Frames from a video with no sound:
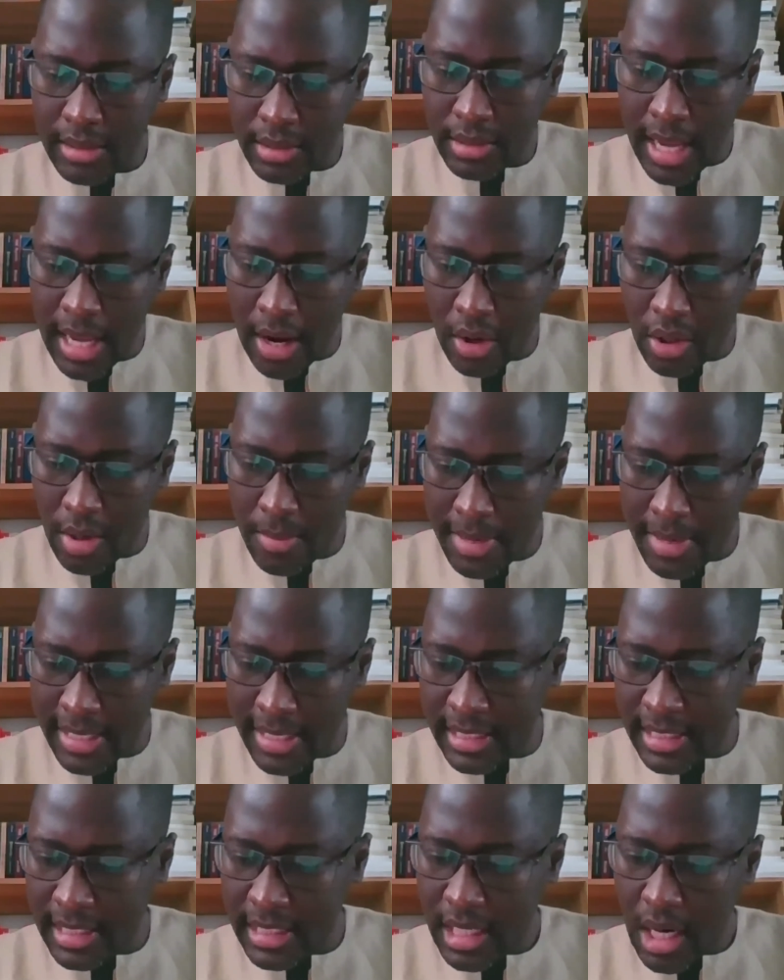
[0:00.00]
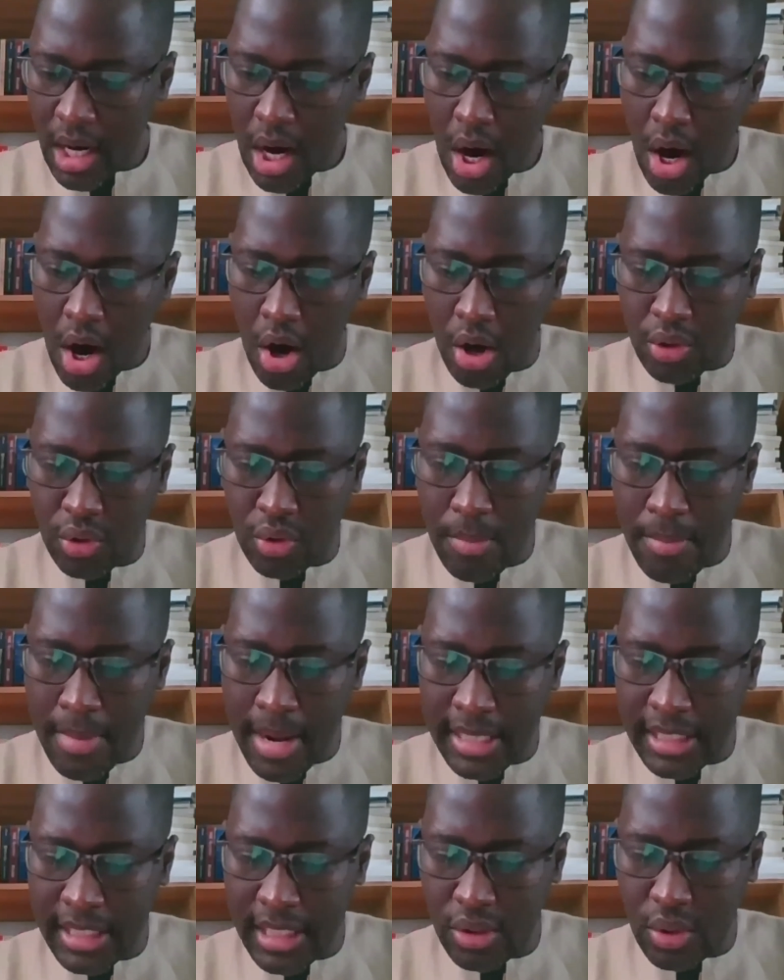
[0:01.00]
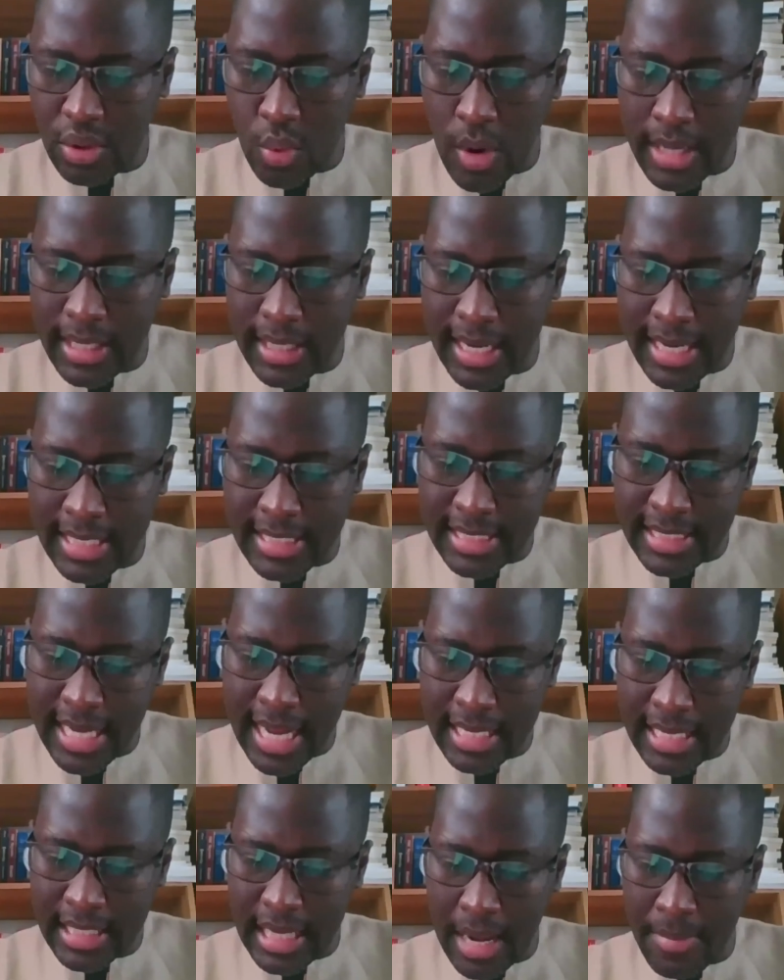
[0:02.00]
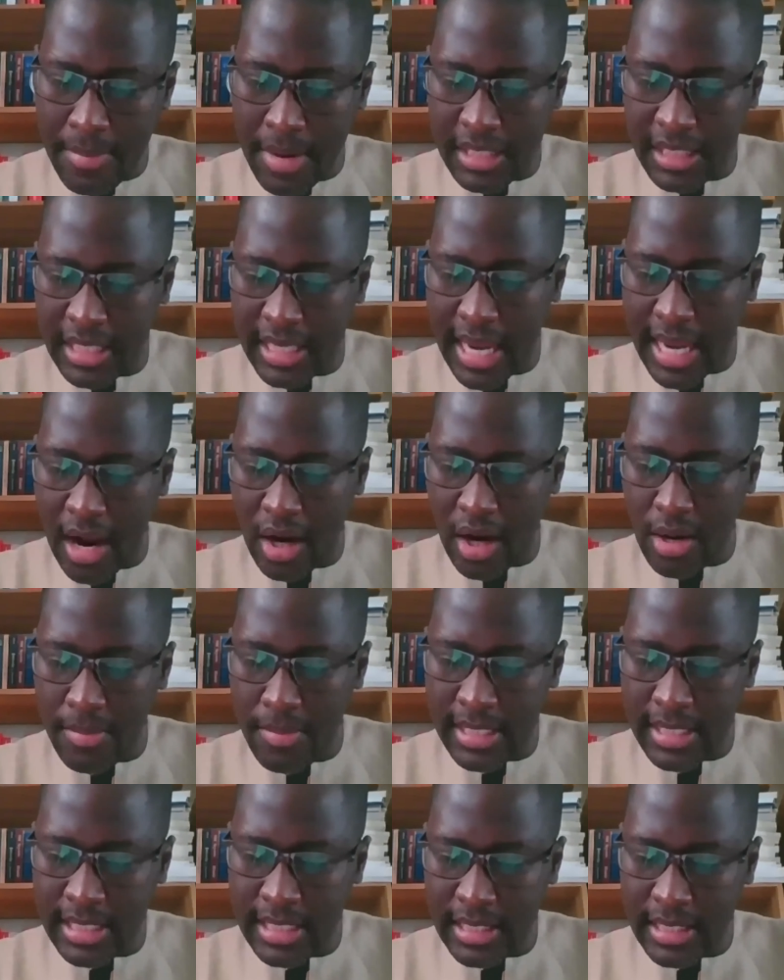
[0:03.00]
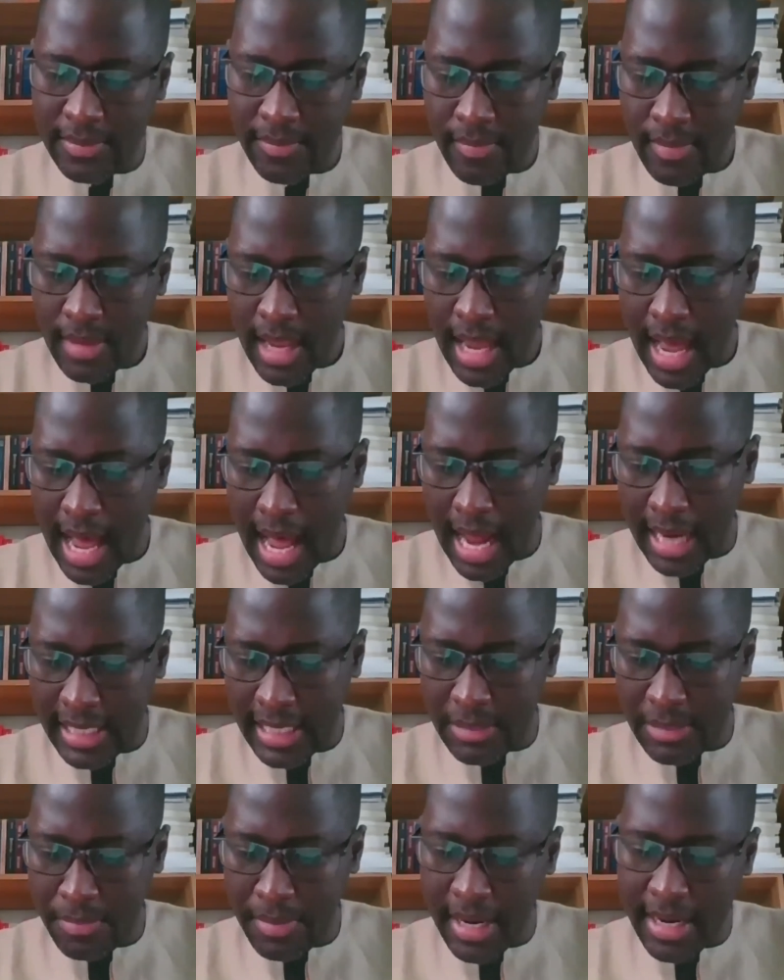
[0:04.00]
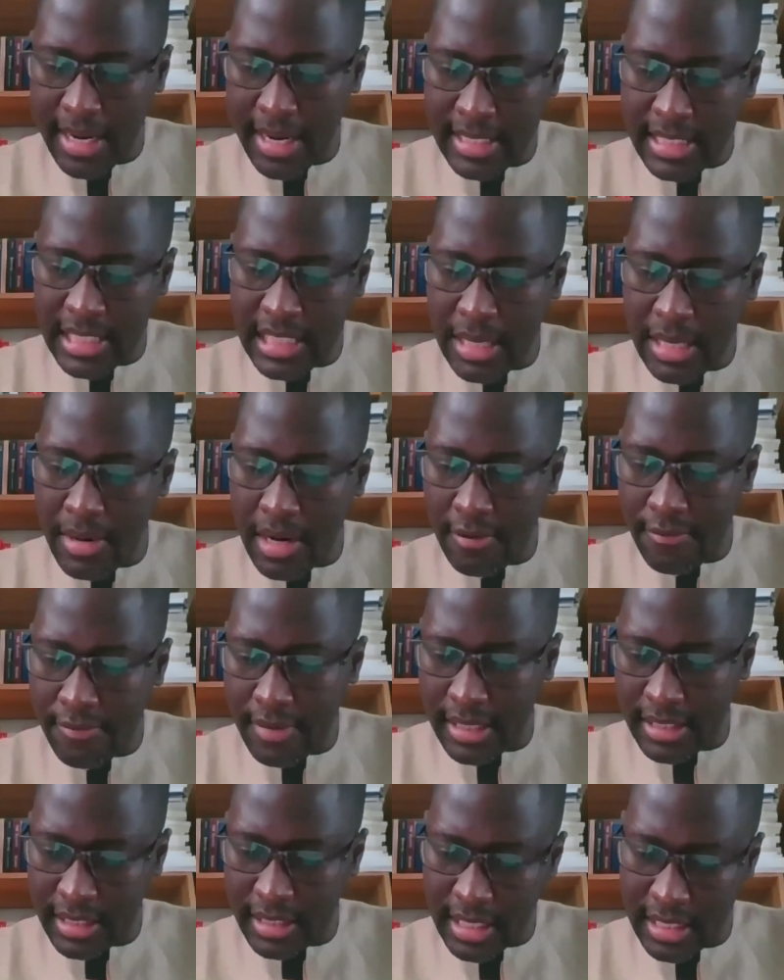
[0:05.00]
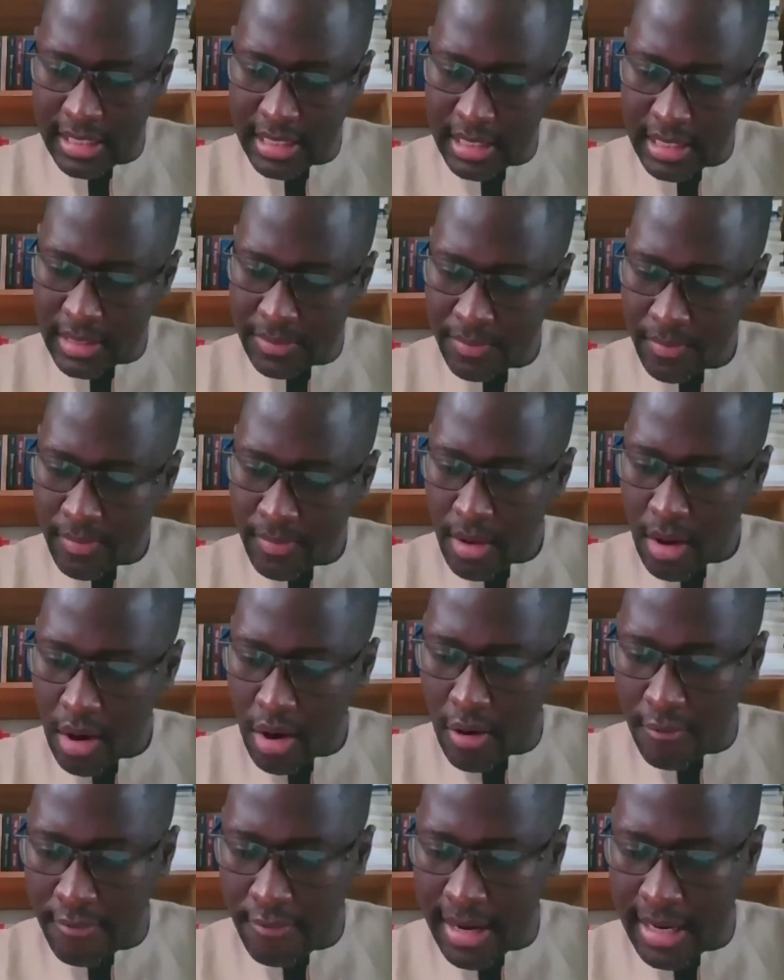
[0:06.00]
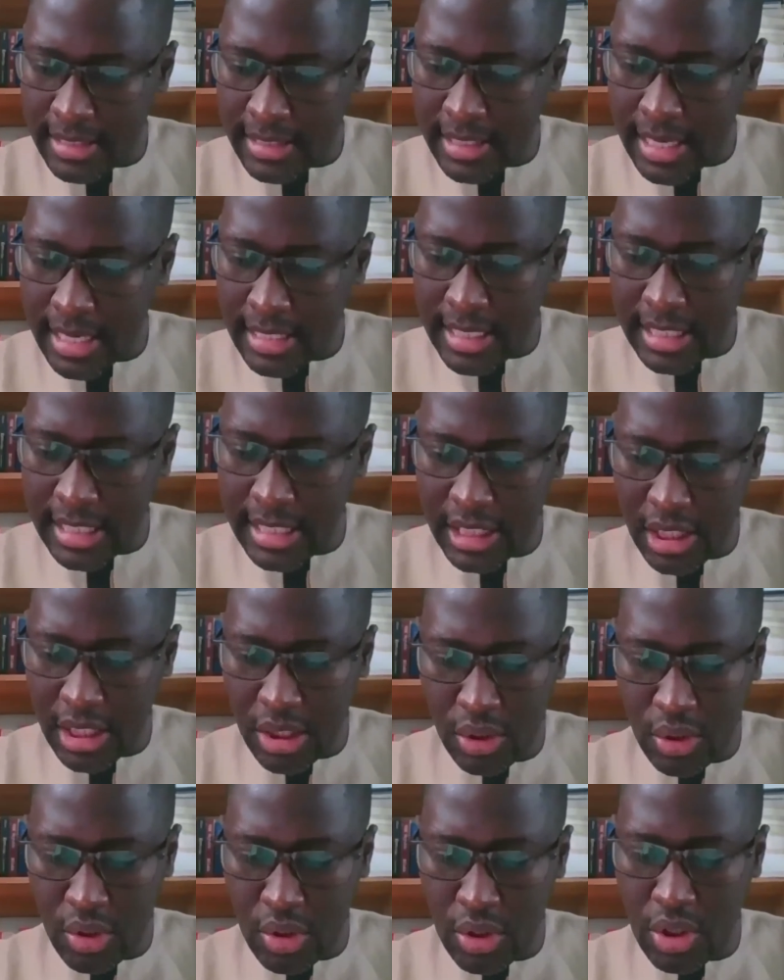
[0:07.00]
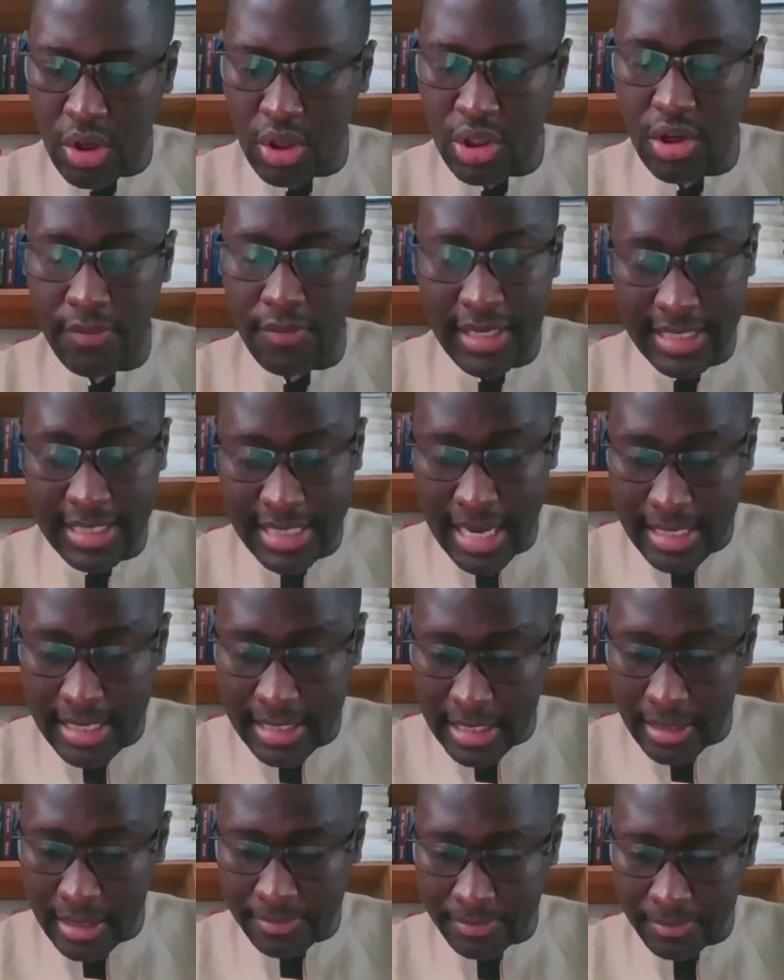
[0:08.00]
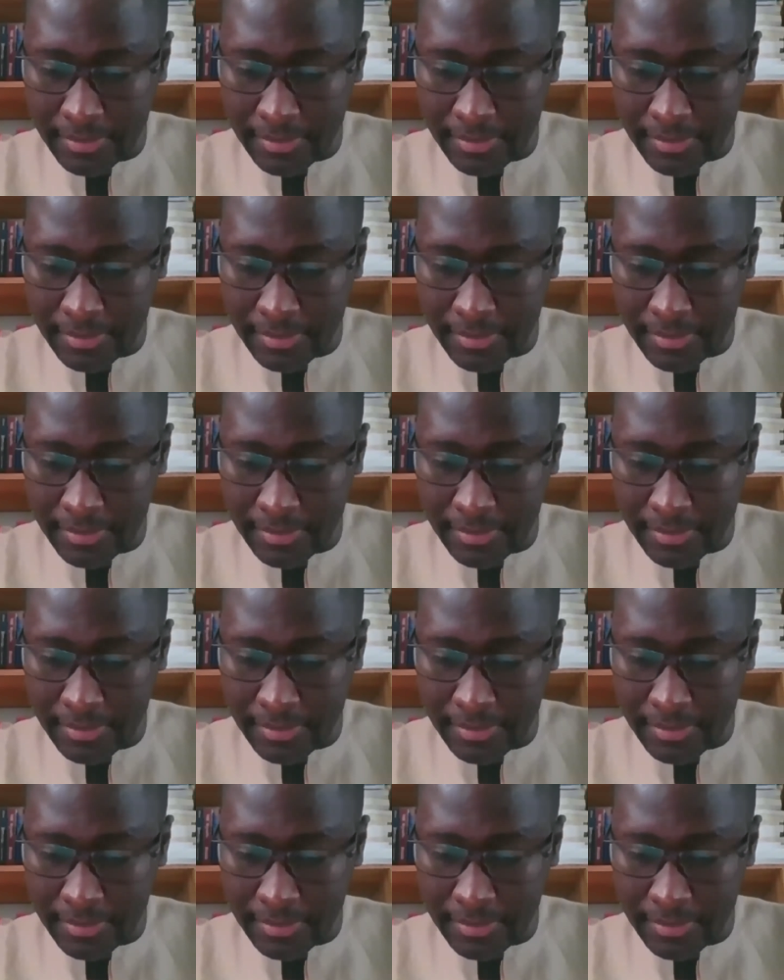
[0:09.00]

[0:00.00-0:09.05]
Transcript: economies, or to measure to what extent emerging economies are displaying similar features of financialization to those of the center.